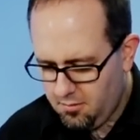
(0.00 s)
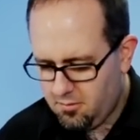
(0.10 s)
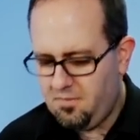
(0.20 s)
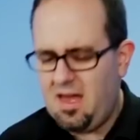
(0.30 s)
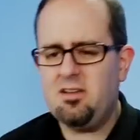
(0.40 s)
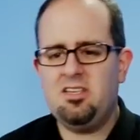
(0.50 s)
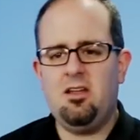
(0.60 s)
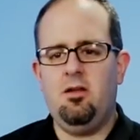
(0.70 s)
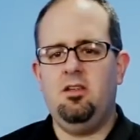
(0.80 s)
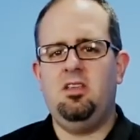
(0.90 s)
Well, now it's
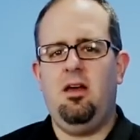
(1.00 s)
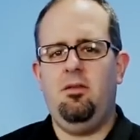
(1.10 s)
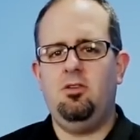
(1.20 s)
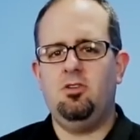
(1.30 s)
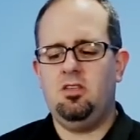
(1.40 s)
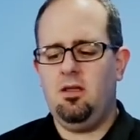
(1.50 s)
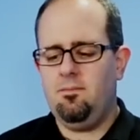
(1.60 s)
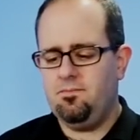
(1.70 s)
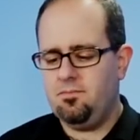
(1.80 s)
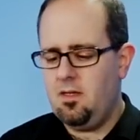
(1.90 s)
starting to sound interesting.
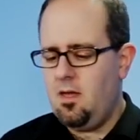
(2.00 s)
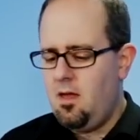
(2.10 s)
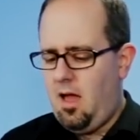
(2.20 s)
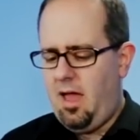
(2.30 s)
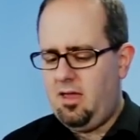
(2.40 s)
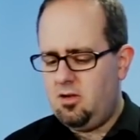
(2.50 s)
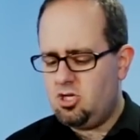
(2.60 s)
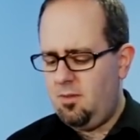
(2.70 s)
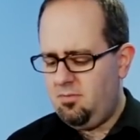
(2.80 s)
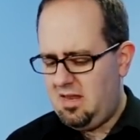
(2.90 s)
I can
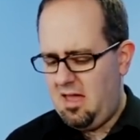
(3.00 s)
jump